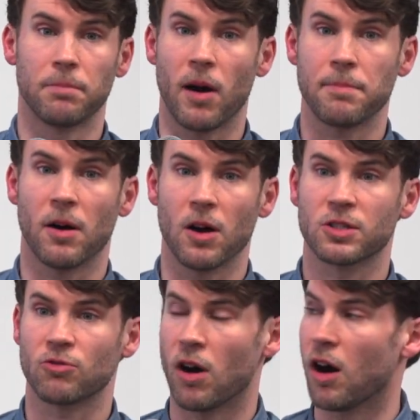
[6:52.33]

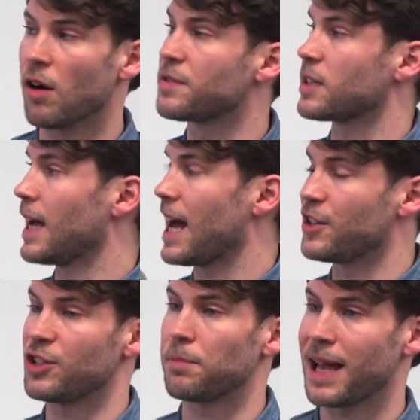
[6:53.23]
bypass grafts, their
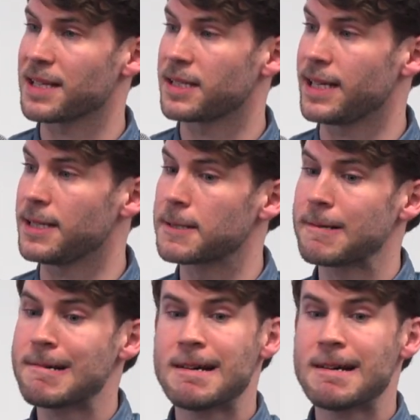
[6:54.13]
angioplasties,